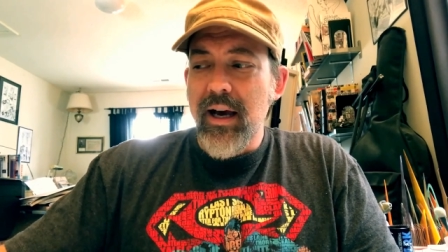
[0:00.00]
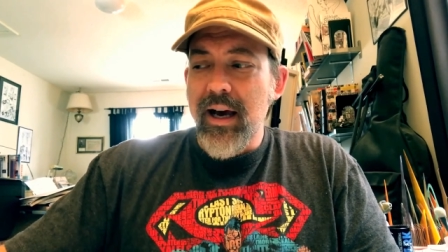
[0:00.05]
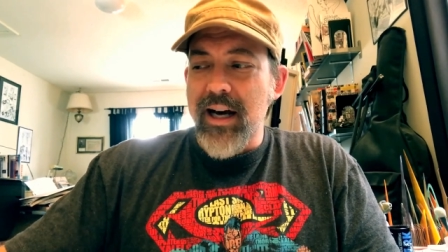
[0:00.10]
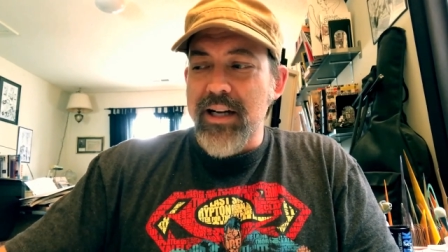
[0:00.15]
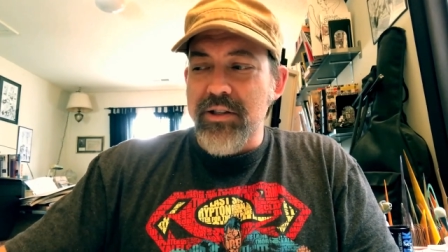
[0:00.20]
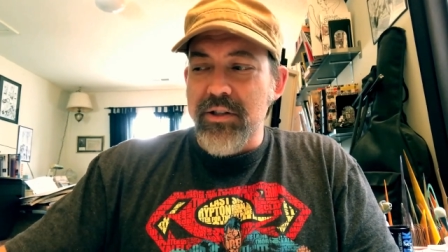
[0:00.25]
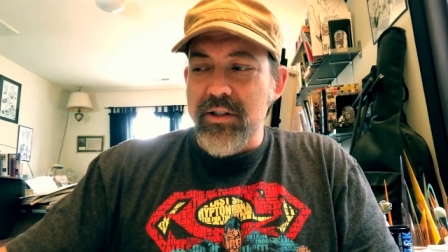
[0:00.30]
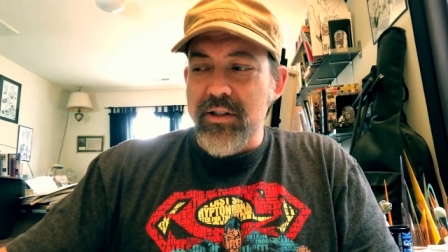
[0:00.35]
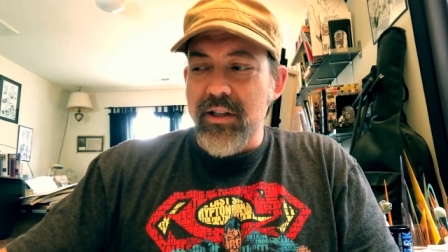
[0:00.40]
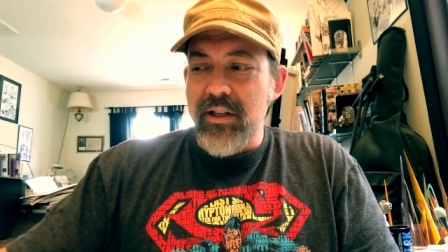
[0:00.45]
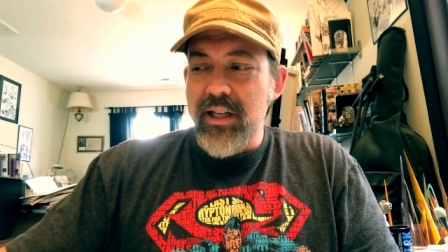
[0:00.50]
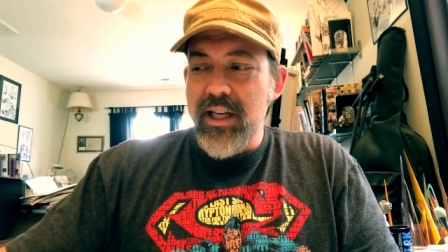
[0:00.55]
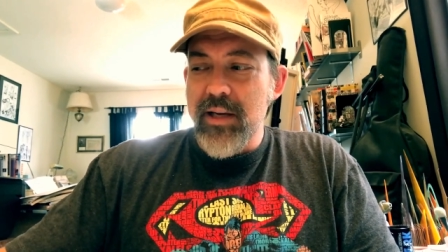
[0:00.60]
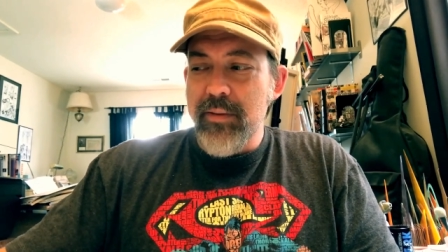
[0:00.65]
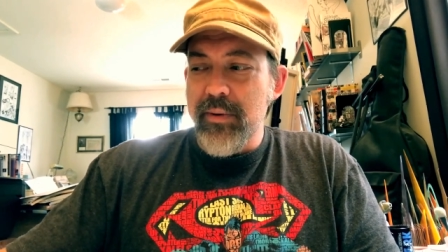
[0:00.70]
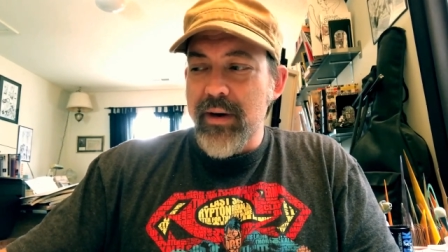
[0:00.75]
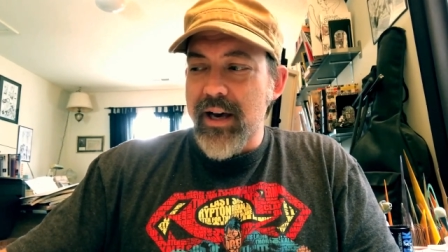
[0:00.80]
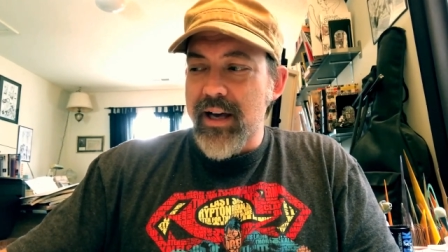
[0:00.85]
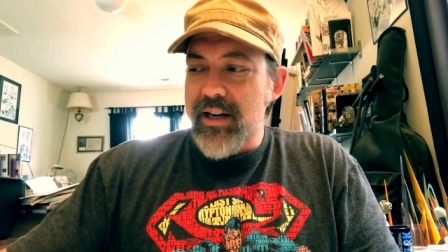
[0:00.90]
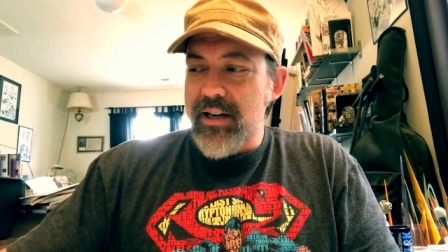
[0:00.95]
I took the
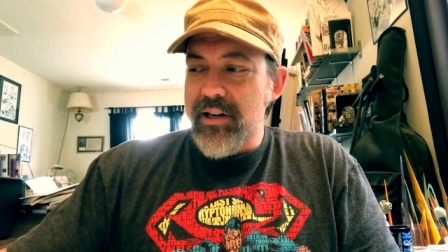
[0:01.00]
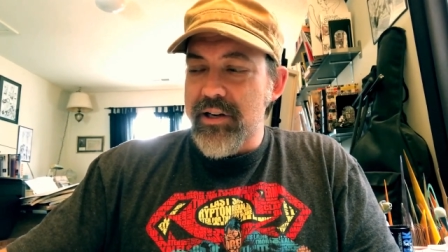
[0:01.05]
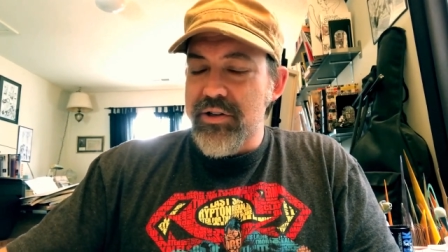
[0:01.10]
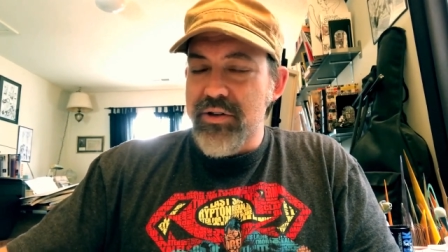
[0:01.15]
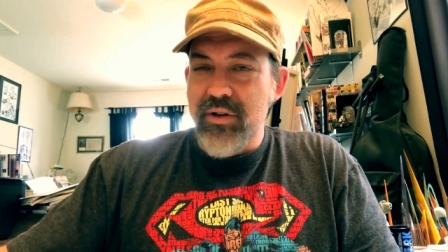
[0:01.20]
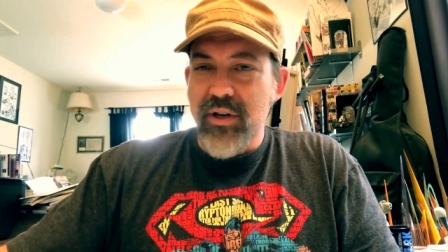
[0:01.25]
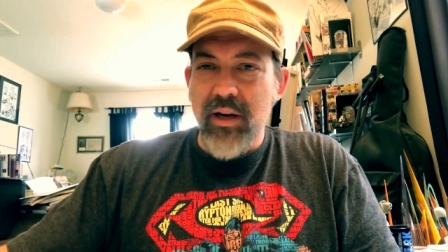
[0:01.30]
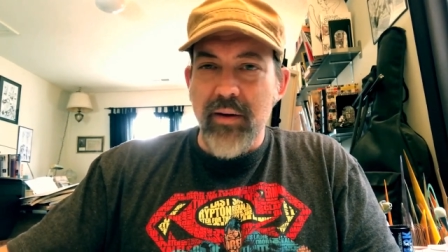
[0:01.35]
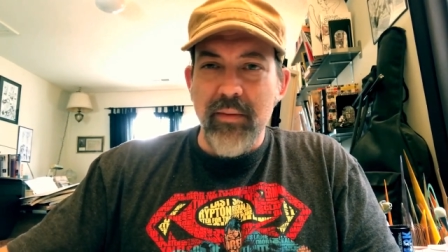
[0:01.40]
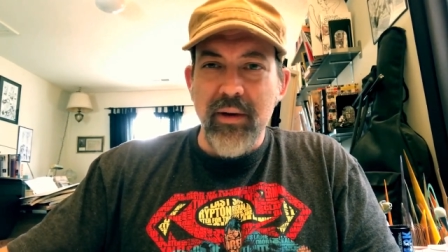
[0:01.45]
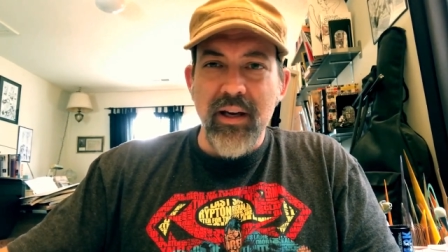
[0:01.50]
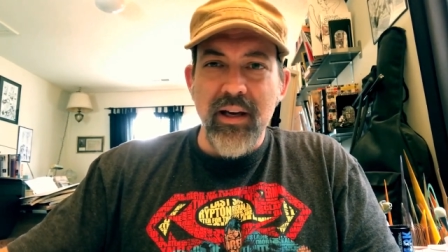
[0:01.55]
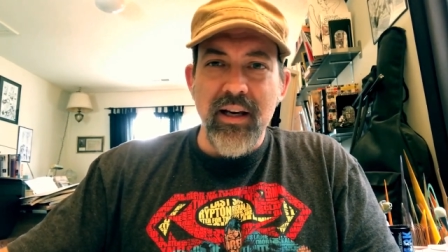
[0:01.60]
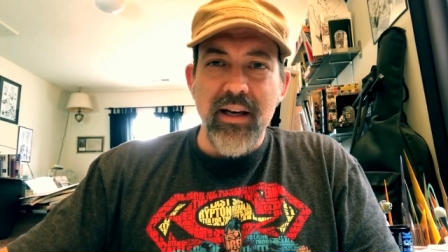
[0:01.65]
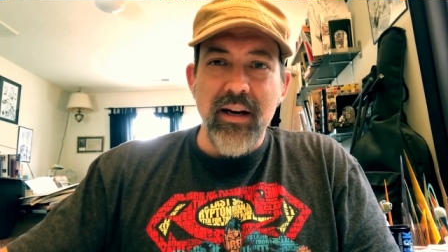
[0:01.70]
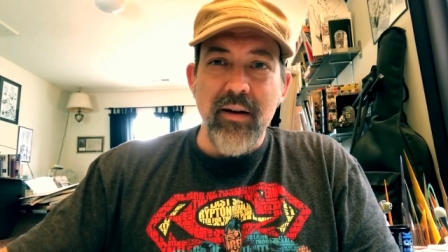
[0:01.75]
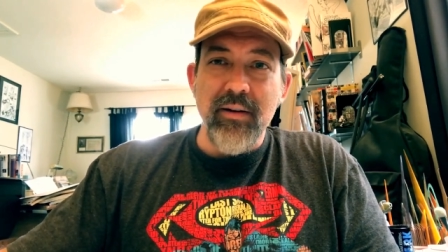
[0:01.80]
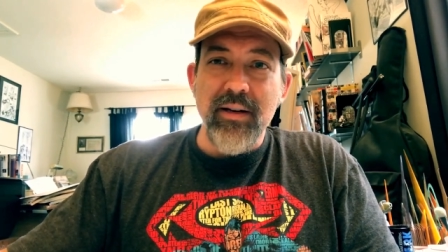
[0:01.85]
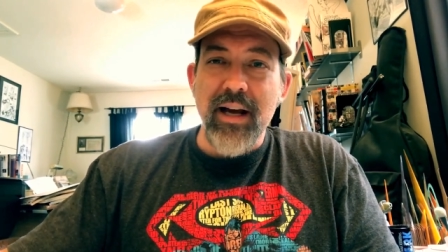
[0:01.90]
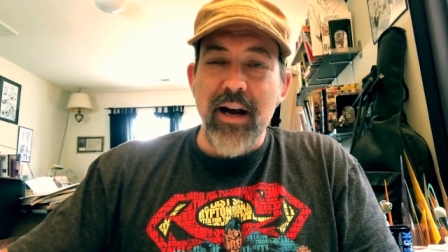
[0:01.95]
leap. I had an issue coming
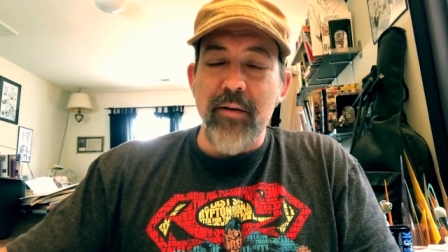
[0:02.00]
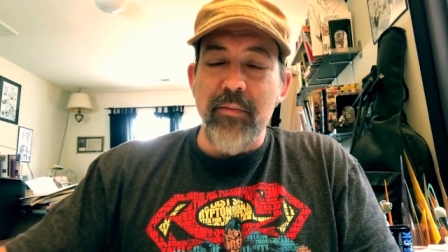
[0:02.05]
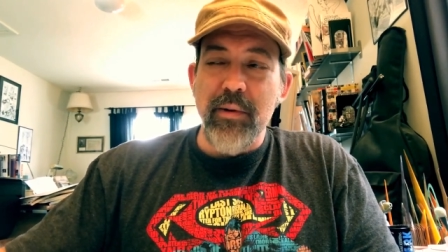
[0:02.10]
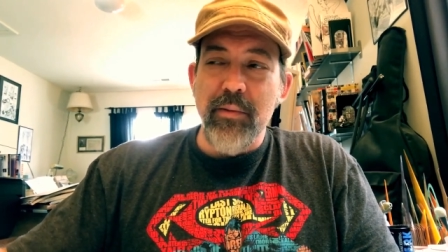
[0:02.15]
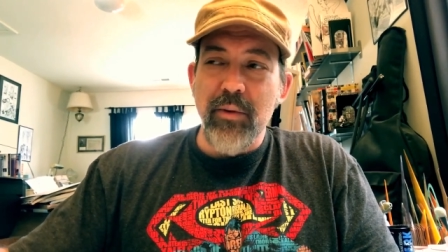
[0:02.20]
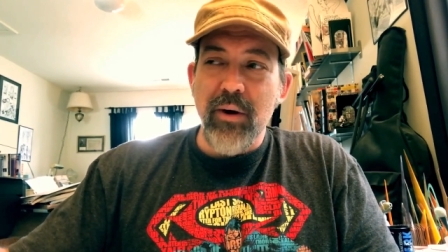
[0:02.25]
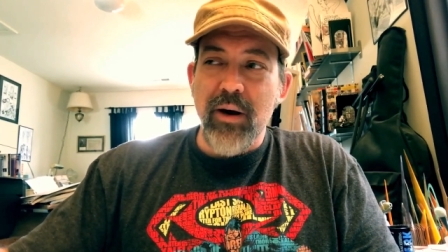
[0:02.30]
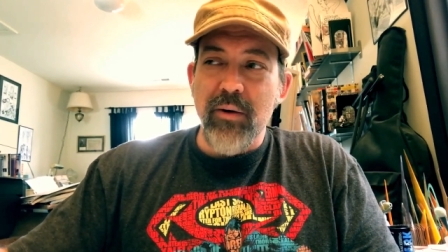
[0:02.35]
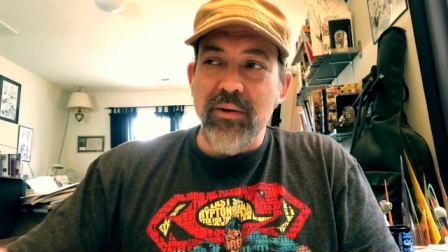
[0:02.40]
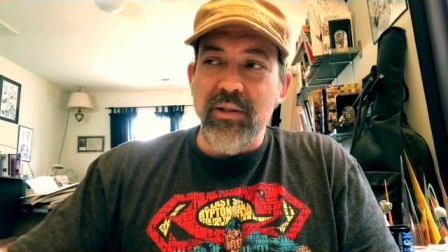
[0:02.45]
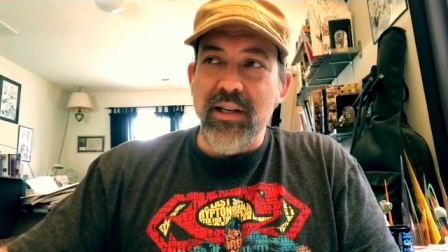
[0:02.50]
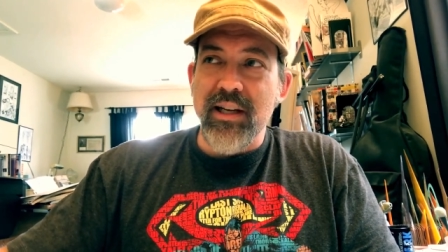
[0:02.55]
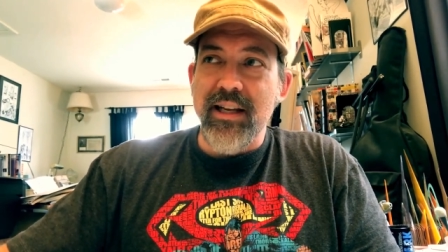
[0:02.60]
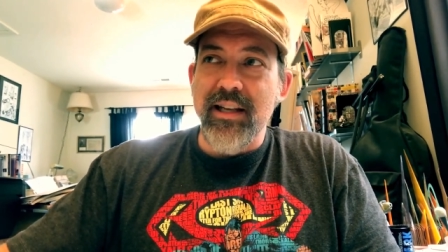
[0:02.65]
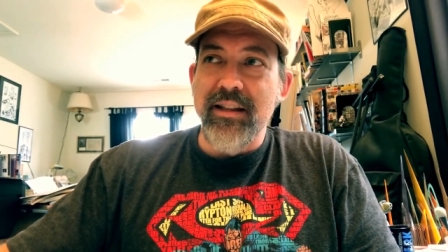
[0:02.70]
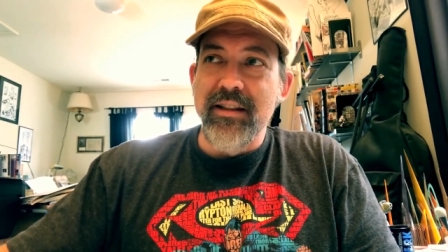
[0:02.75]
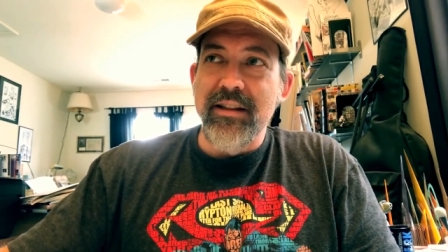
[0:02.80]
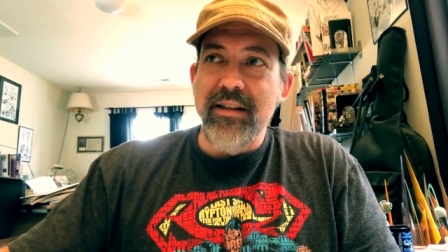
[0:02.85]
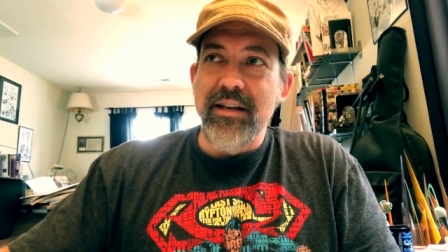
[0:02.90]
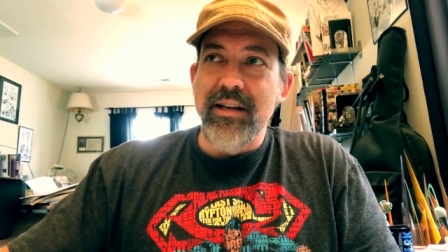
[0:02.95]
in. I remember I was
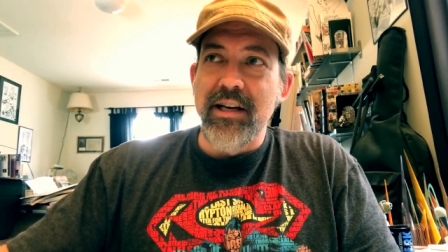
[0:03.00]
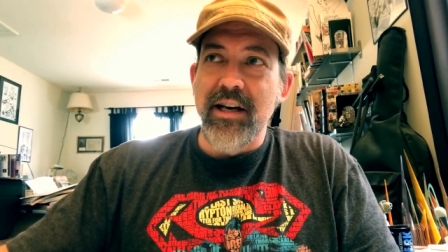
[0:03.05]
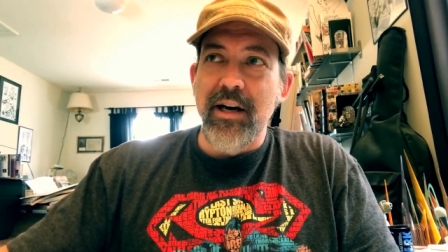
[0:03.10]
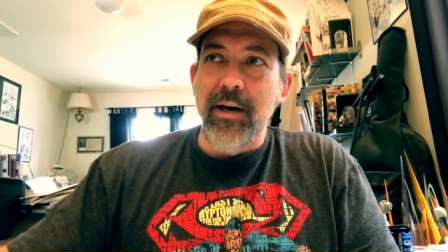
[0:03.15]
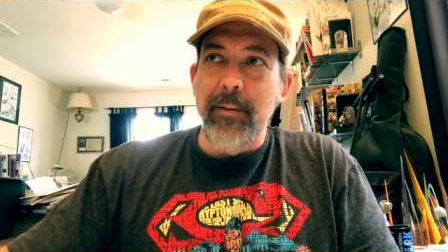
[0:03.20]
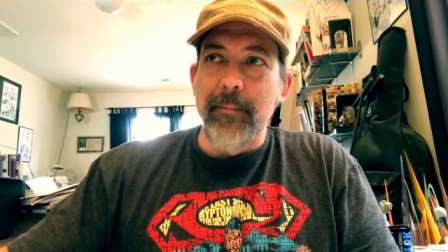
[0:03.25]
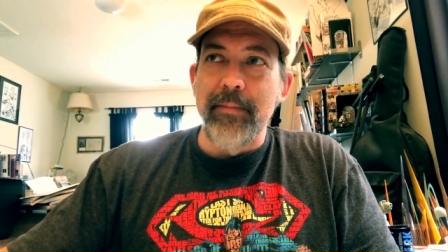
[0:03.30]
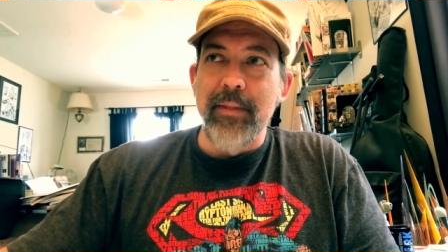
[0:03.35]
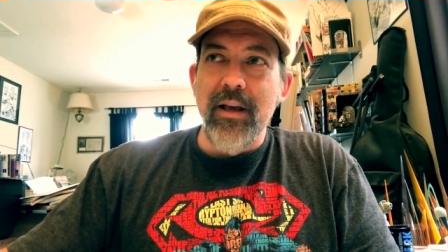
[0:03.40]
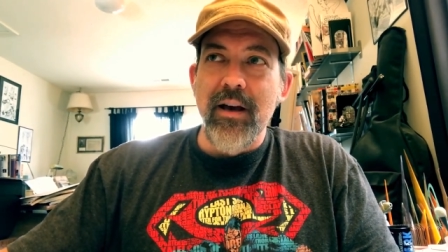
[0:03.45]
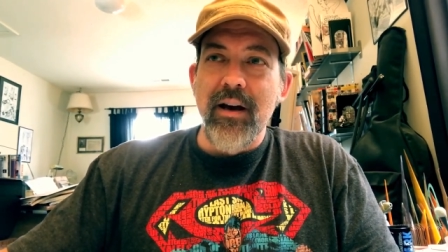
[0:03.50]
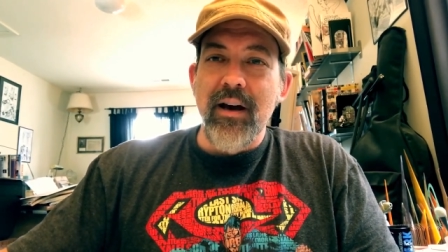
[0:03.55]
in the um,